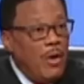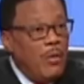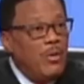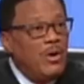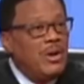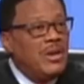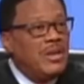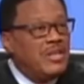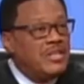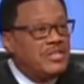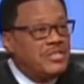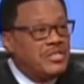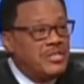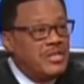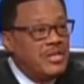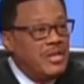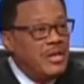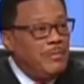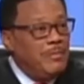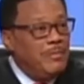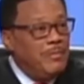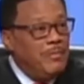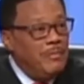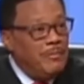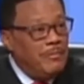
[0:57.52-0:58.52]
When did
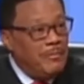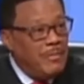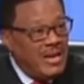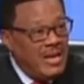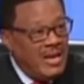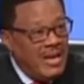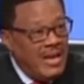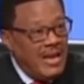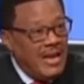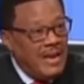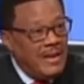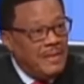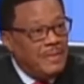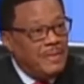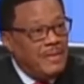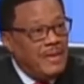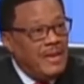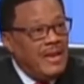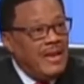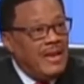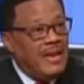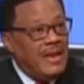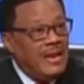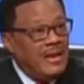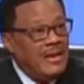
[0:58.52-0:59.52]
she begin
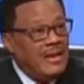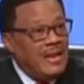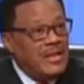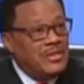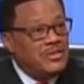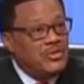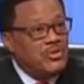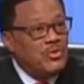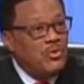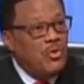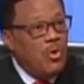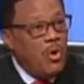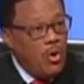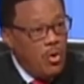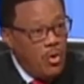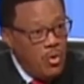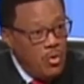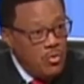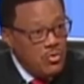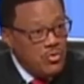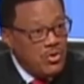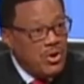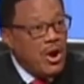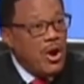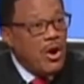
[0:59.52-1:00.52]
thinking that you
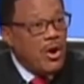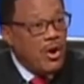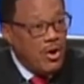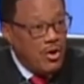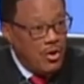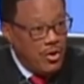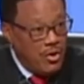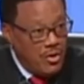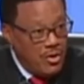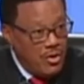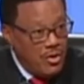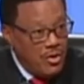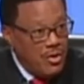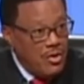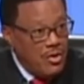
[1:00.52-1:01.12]
owed her?